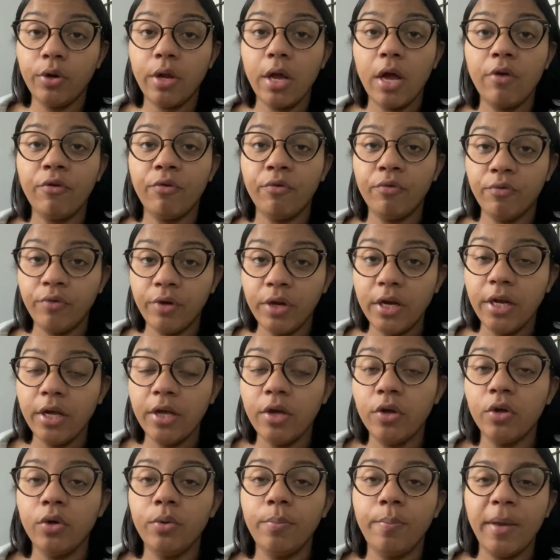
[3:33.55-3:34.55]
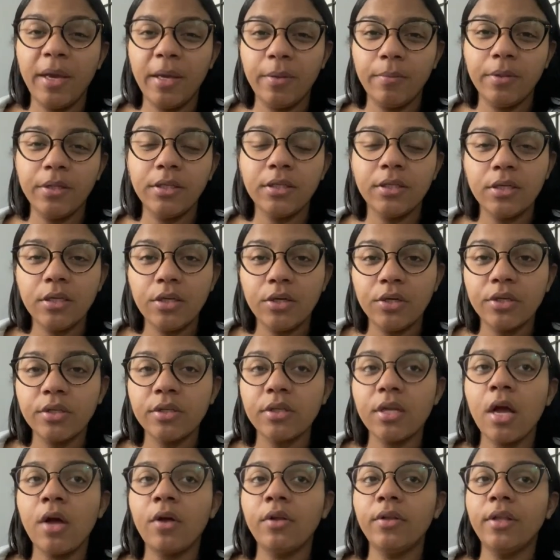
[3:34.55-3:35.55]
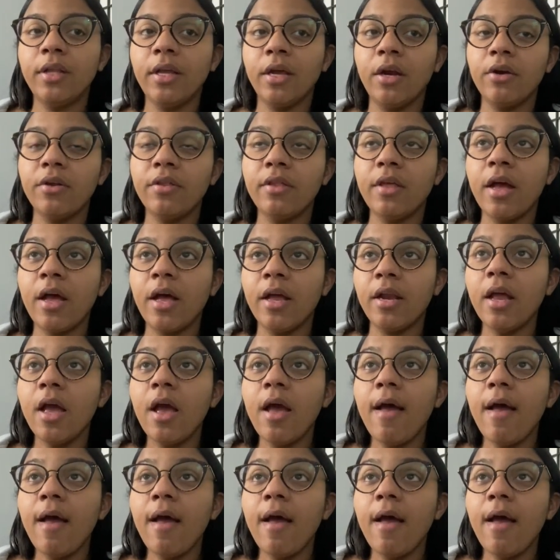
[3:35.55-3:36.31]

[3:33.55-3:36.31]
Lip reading: really good babysitters out there that